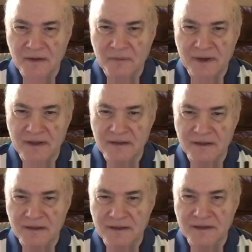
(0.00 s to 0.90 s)

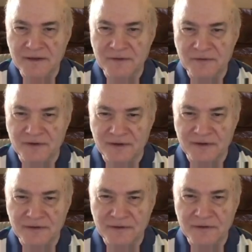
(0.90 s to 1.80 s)
Well, here's a
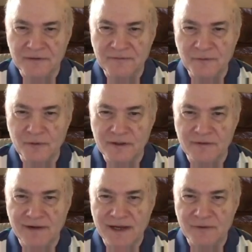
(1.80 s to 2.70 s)
little fooling
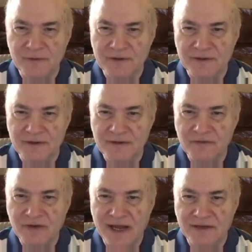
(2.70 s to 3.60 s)
around with the
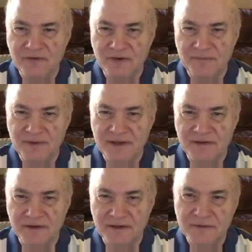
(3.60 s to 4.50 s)
Chat
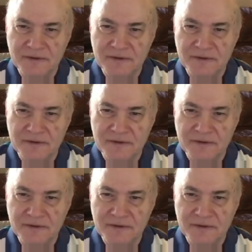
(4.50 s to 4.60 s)
GPT,